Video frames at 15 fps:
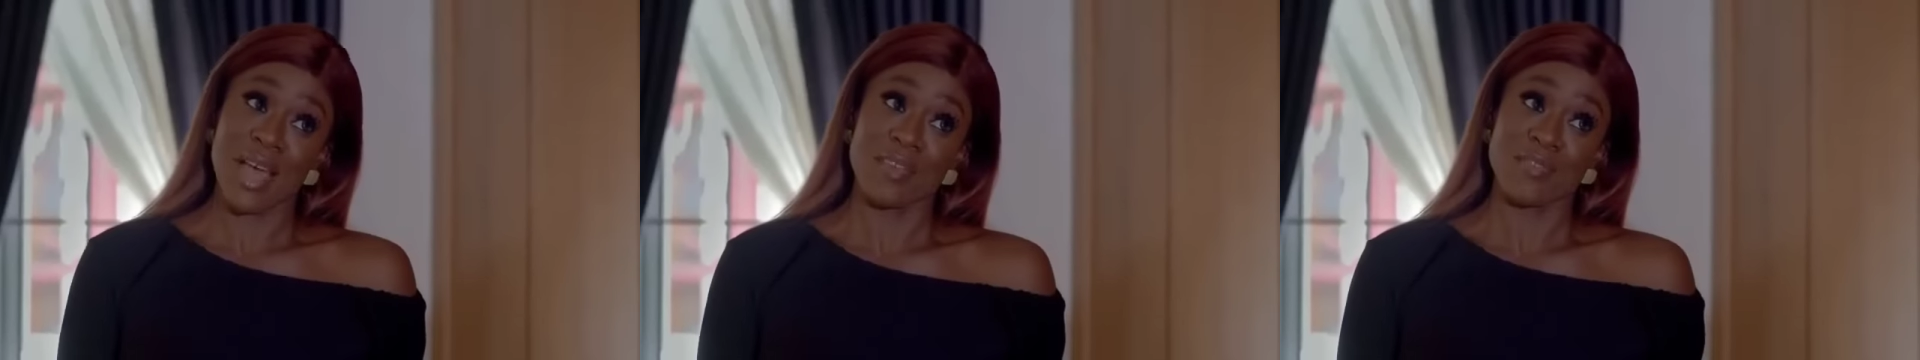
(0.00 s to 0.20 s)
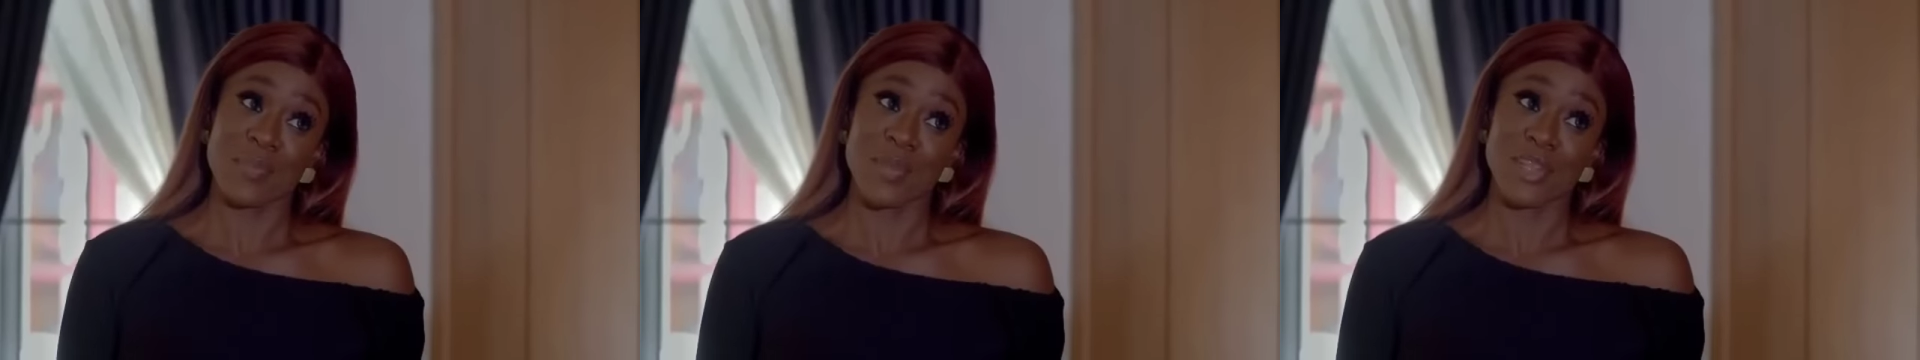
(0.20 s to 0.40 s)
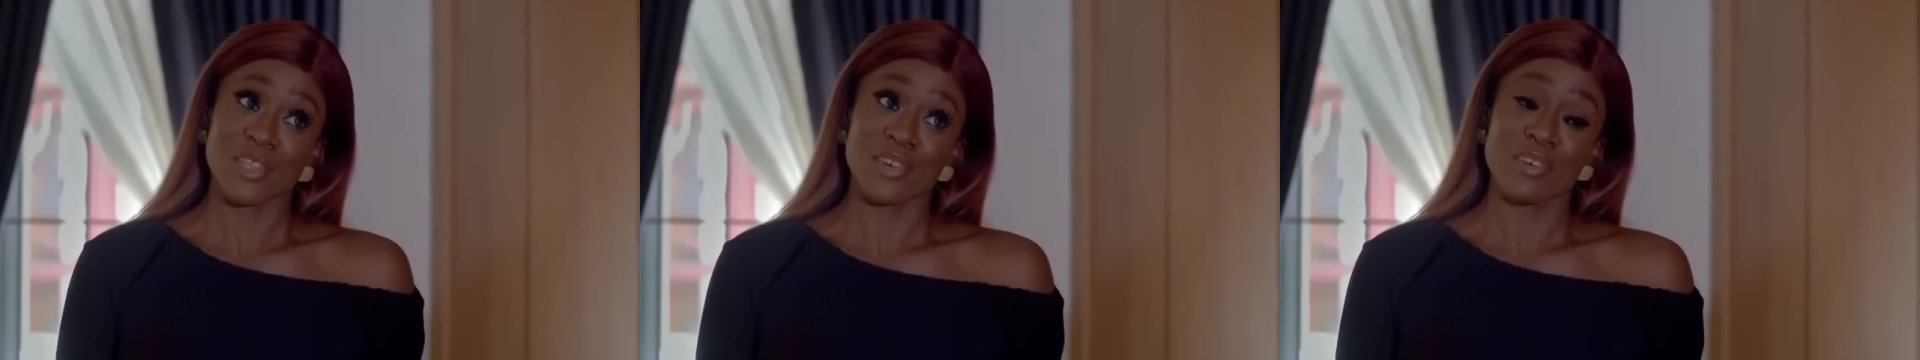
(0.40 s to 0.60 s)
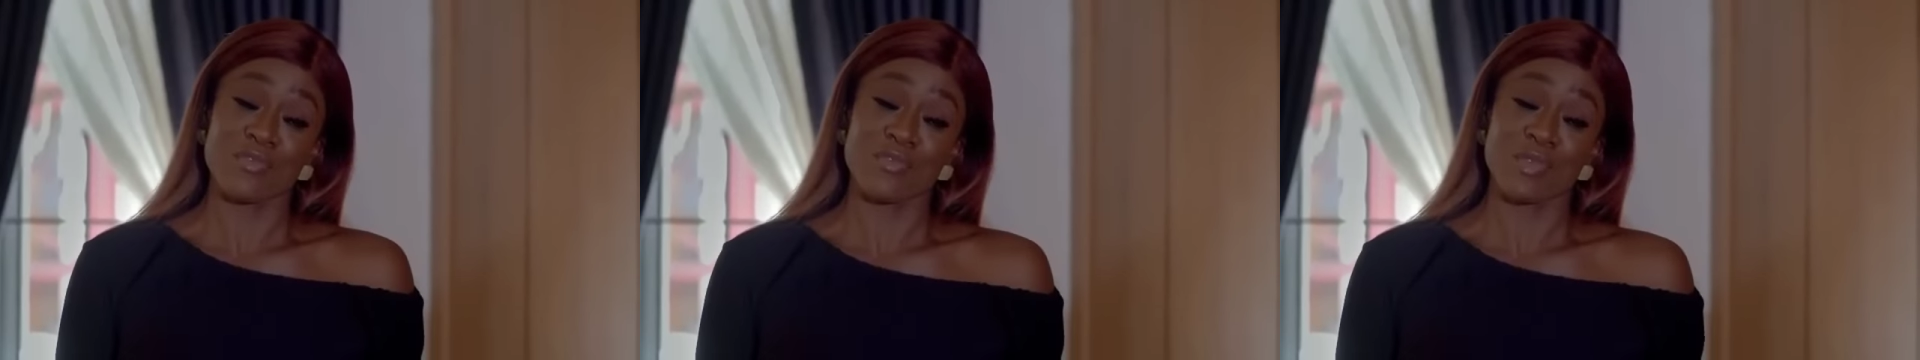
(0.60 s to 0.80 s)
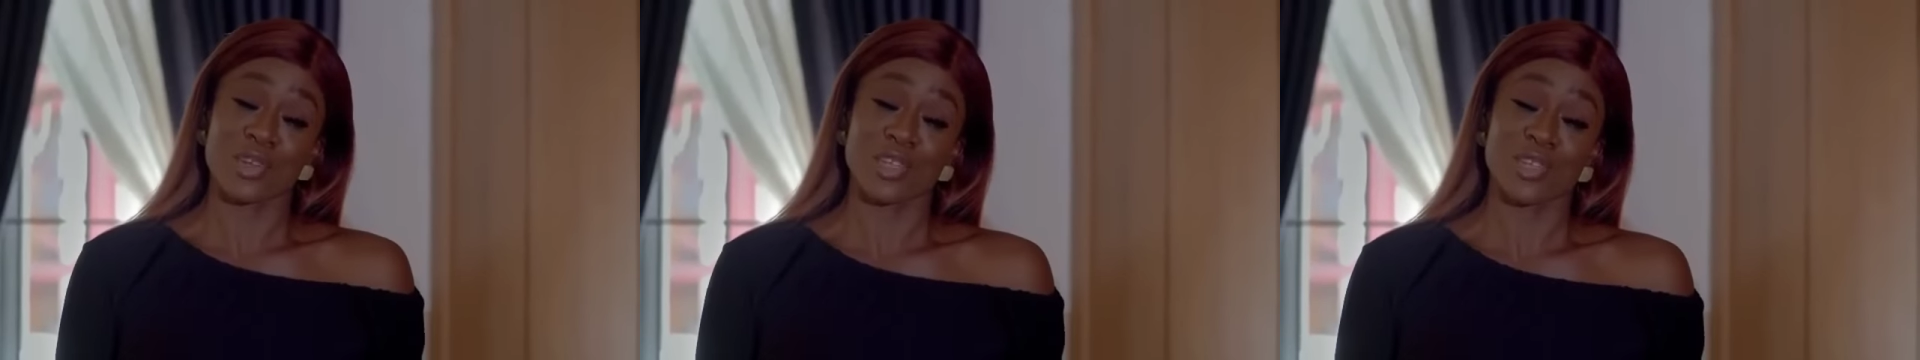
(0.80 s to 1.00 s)
have a
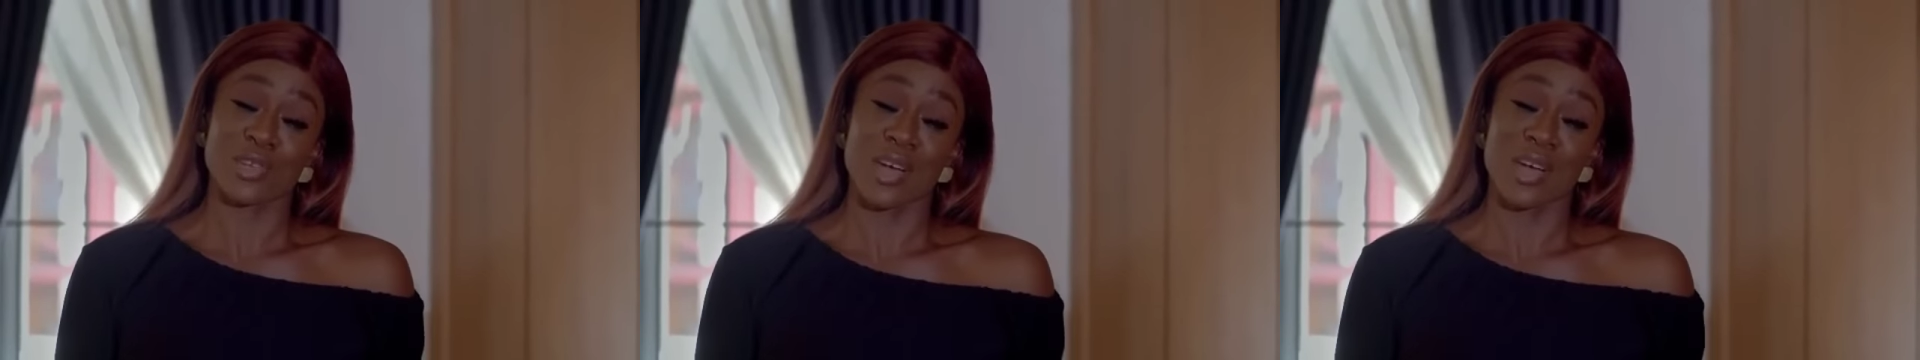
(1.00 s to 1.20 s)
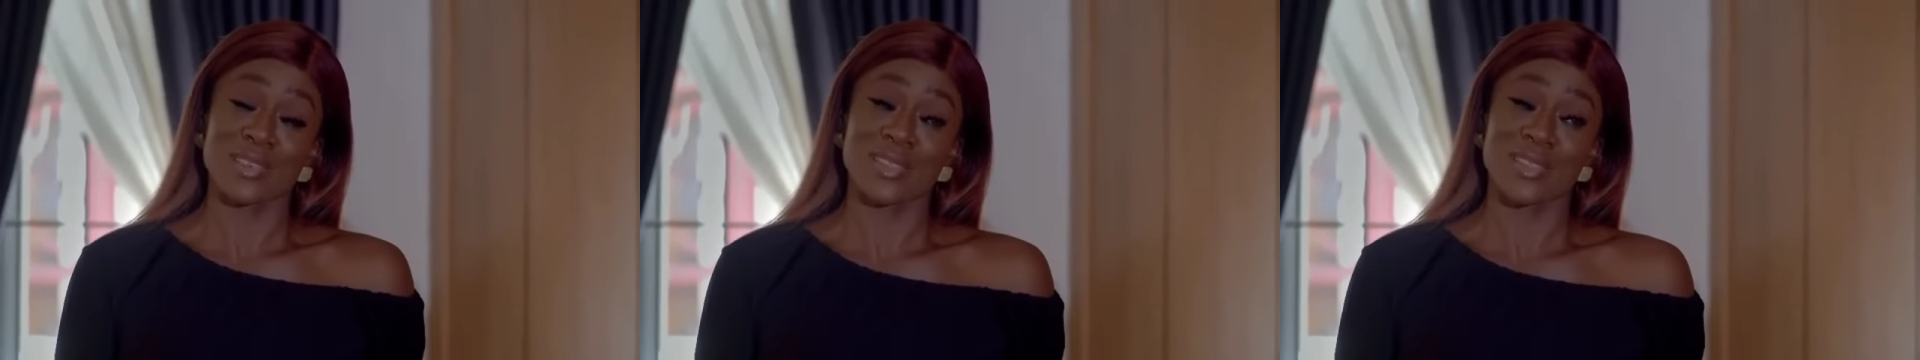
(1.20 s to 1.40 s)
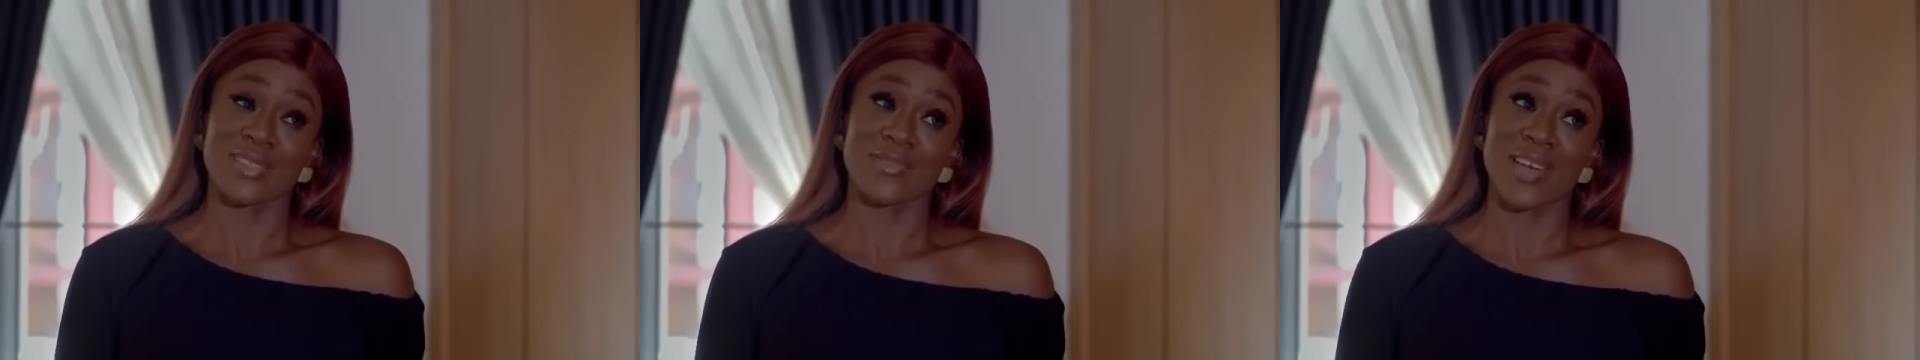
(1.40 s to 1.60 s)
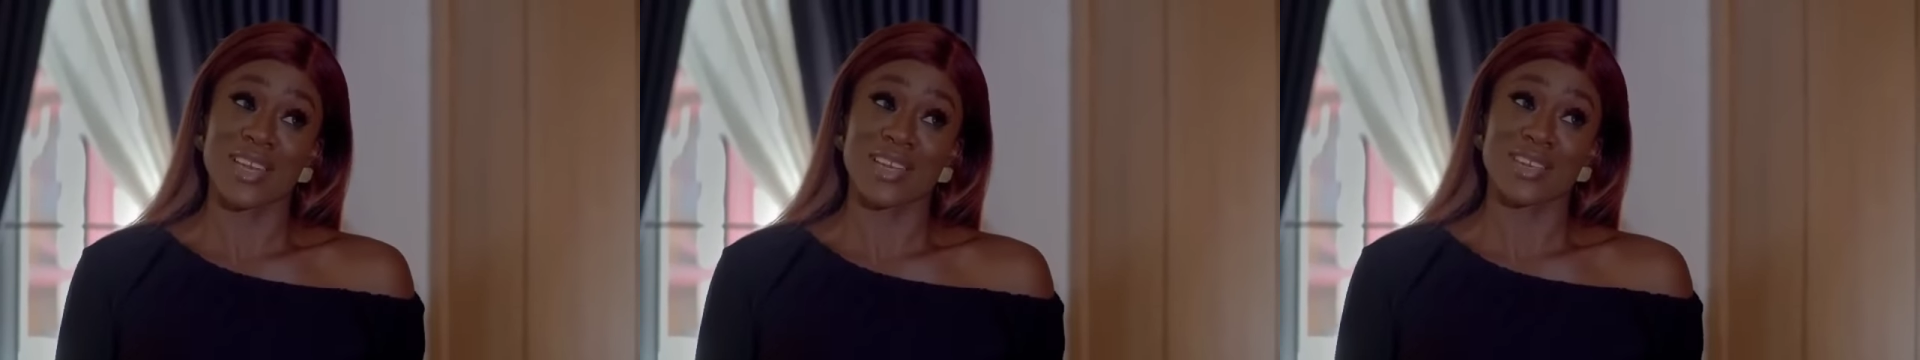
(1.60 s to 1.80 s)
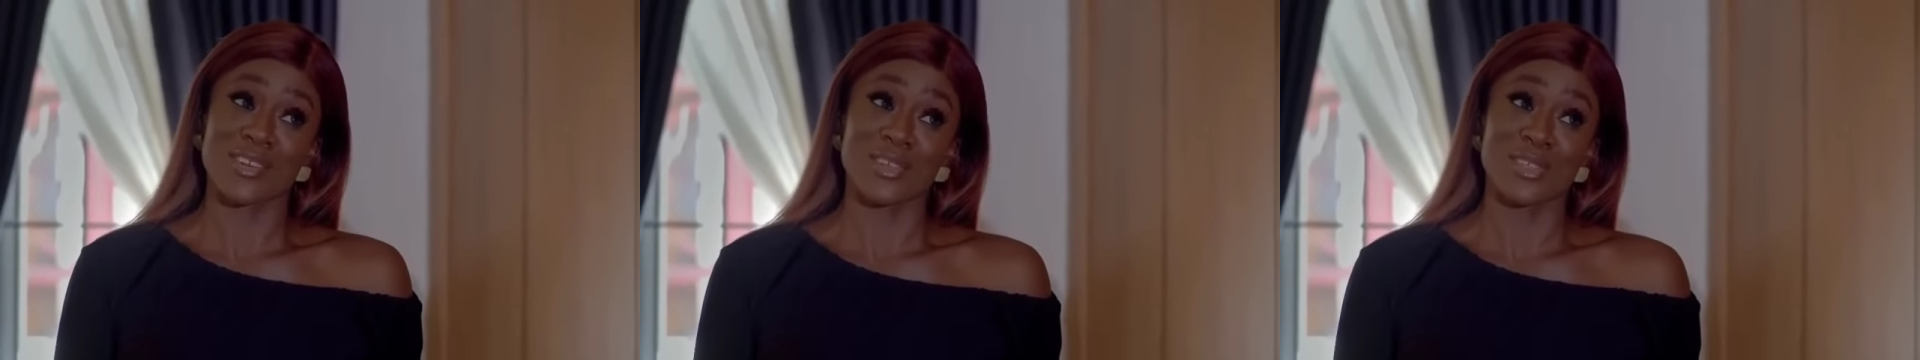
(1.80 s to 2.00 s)
picture of what your house is
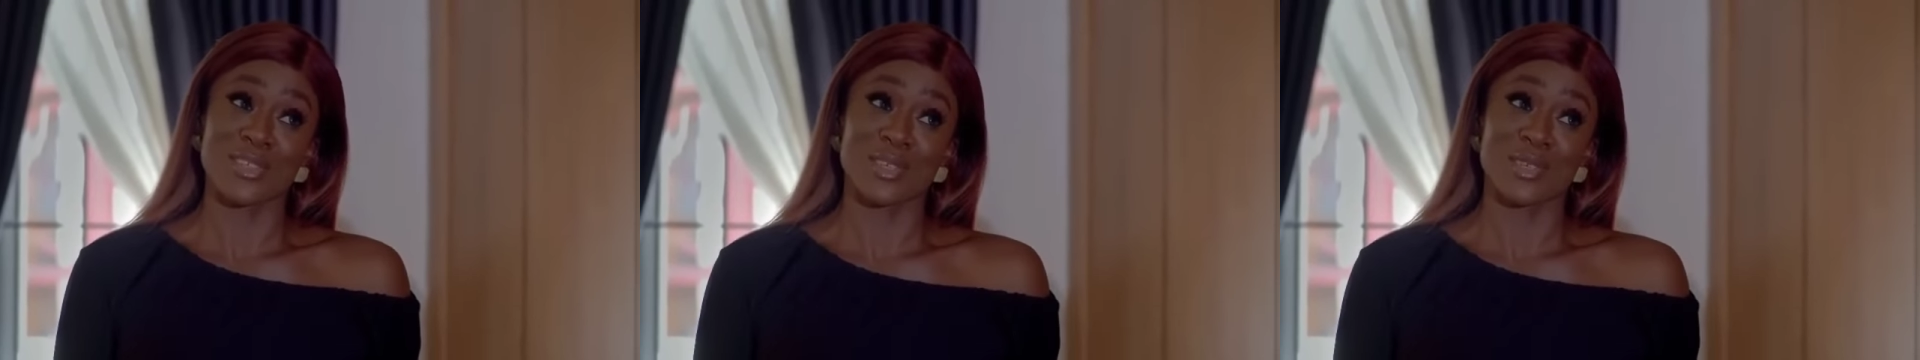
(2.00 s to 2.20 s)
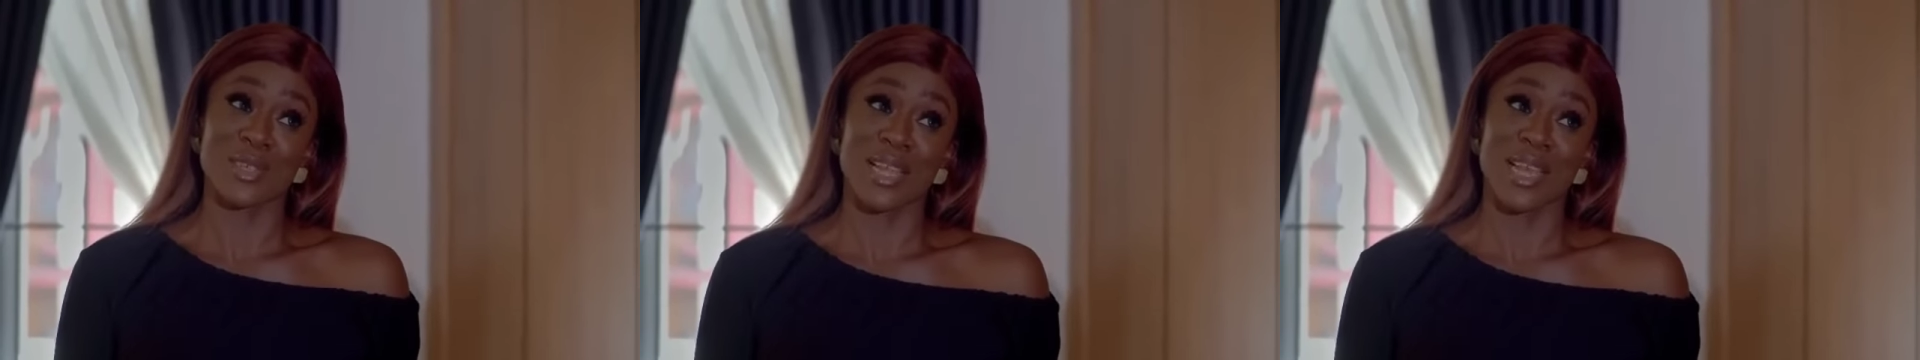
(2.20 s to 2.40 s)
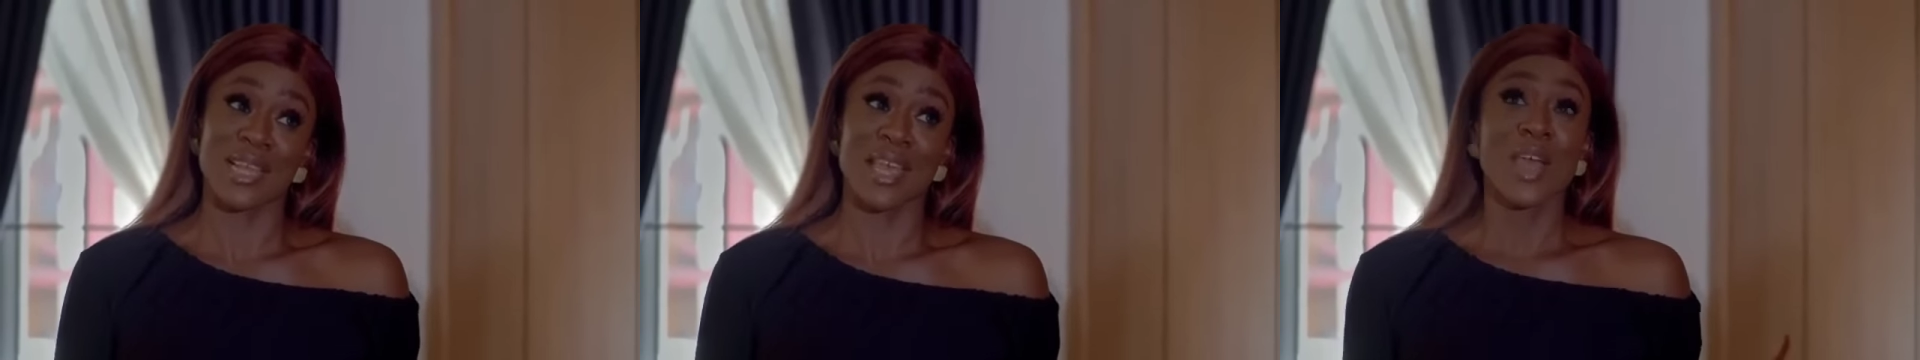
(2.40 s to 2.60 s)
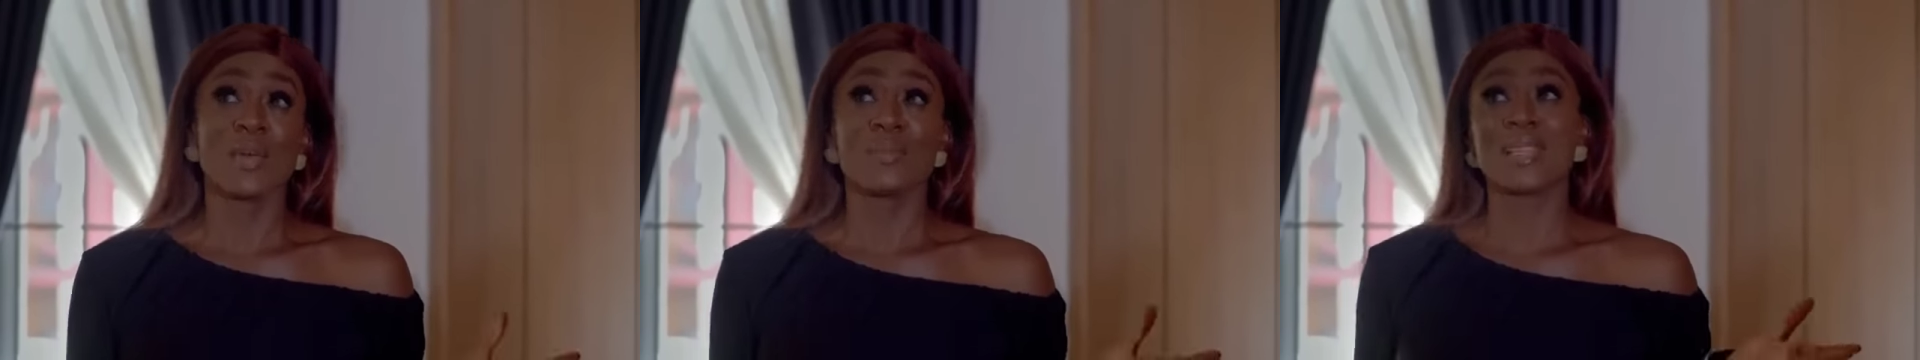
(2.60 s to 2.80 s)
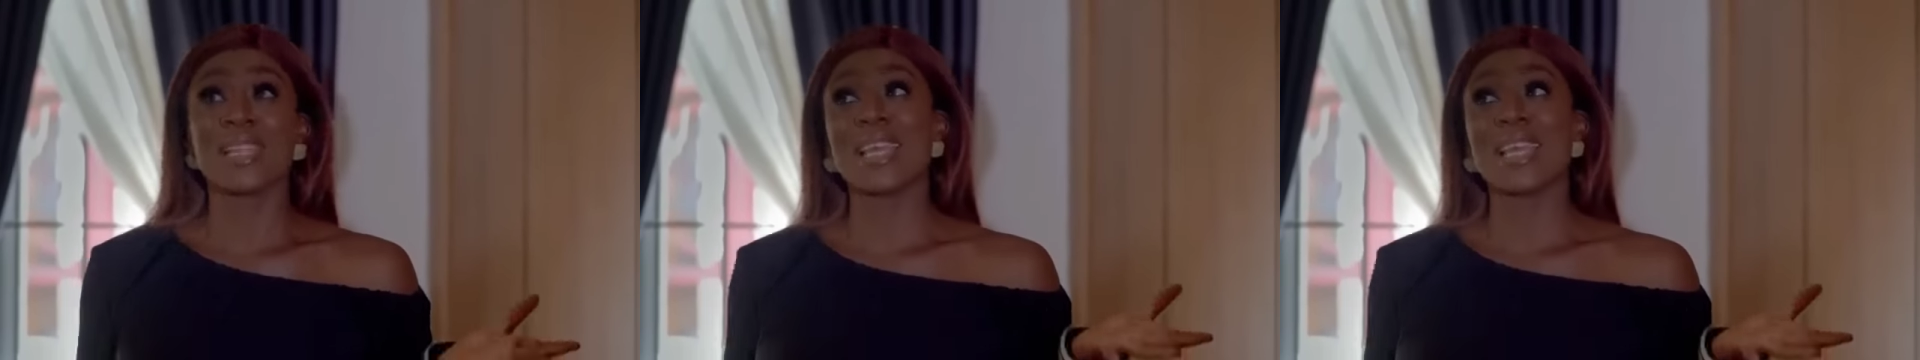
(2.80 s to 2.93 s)
finally going to look like.